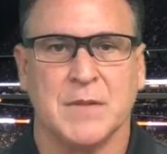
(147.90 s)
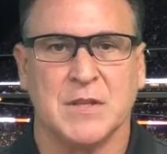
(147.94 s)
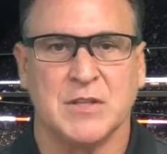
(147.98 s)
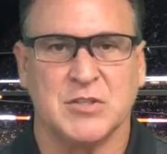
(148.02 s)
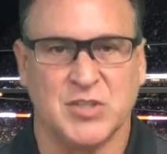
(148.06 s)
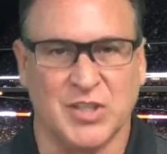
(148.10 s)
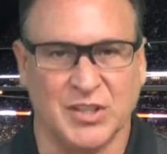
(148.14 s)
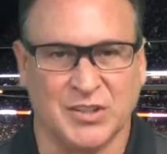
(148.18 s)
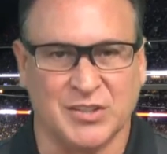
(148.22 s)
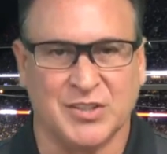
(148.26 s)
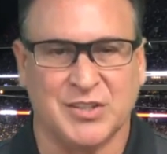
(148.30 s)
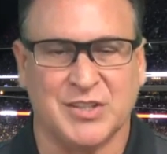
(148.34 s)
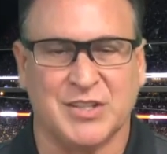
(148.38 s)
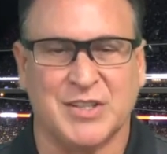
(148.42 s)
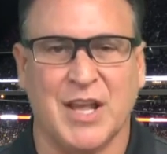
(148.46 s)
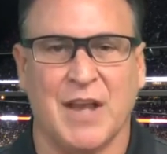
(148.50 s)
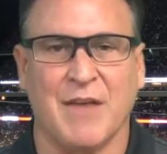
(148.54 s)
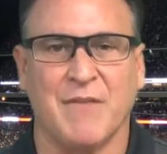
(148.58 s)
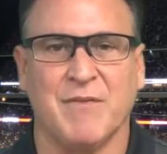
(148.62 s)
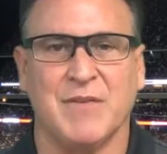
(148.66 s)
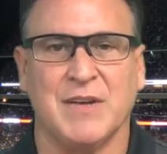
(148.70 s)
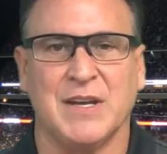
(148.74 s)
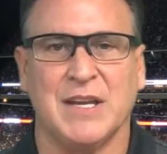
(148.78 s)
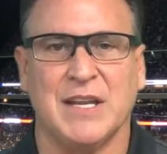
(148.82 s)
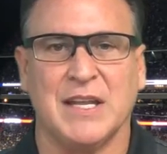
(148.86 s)
Just
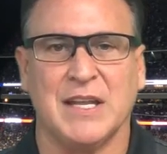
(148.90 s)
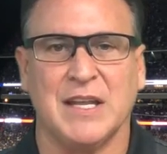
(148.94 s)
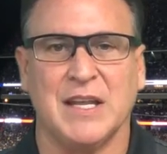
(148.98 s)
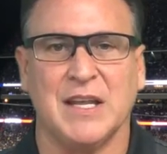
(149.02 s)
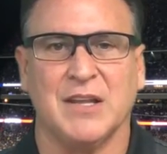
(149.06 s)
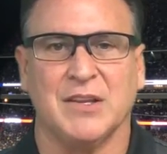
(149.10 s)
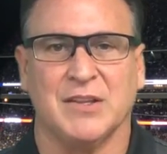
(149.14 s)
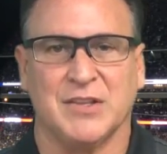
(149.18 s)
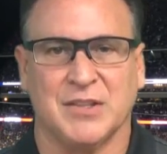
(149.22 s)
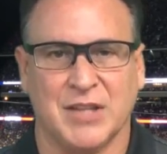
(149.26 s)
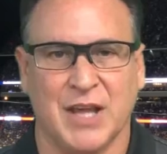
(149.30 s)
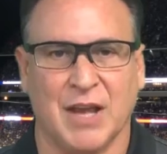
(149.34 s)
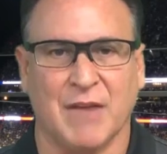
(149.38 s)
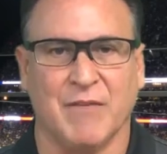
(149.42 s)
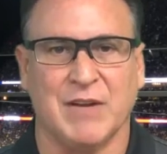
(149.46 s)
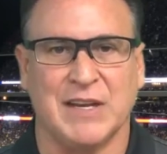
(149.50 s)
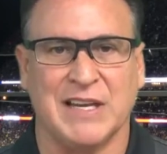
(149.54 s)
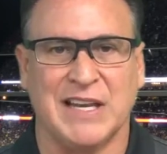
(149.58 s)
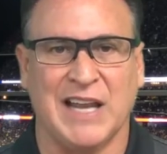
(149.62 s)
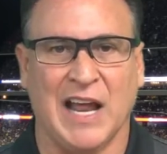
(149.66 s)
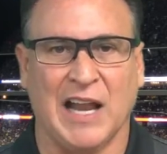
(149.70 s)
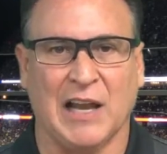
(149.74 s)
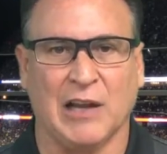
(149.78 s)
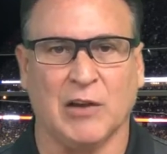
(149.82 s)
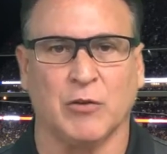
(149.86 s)

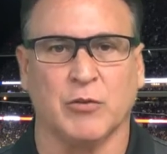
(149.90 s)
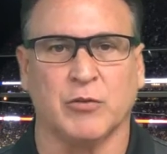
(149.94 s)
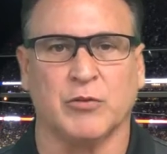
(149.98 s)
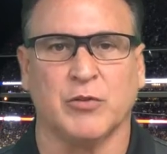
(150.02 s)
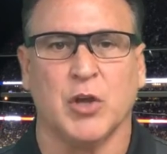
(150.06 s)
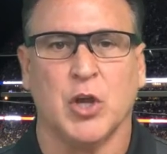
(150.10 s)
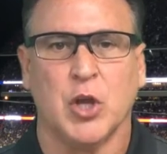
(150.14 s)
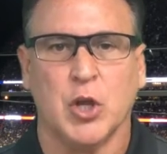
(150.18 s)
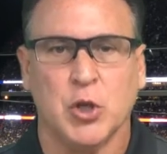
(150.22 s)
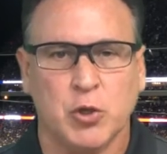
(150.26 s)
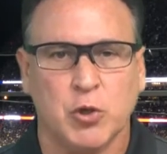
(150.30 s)
$77.